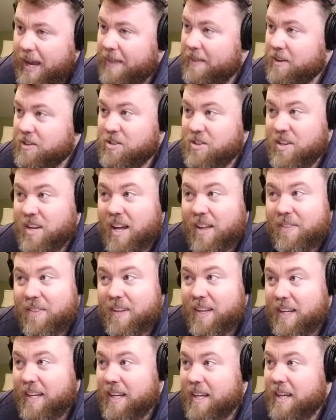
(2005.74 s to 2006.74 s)
there's
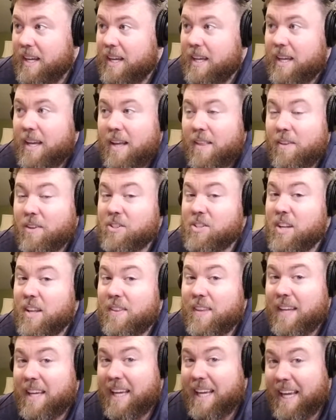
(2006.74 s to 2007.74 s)
nothing
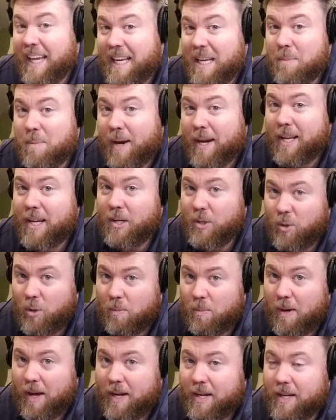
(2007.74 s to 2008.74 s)
anybody can do
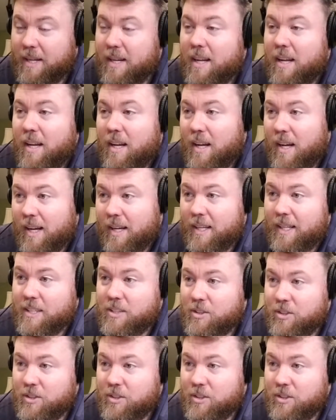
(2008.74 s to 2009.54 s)
about it unless they're